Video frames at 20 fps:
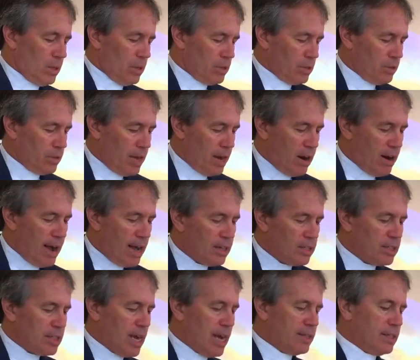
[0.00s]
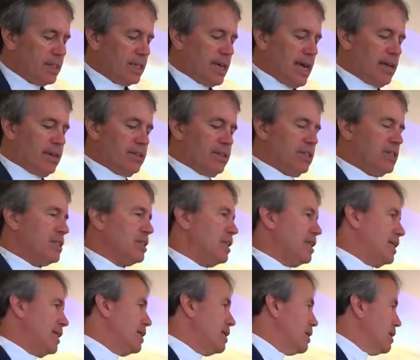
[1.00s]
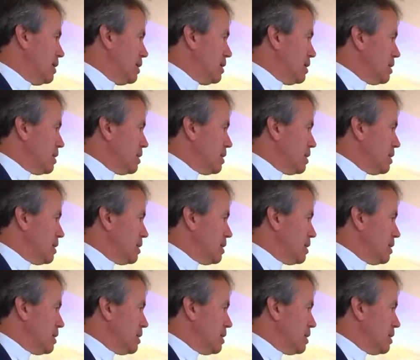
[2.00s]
So there outside the gate of the city,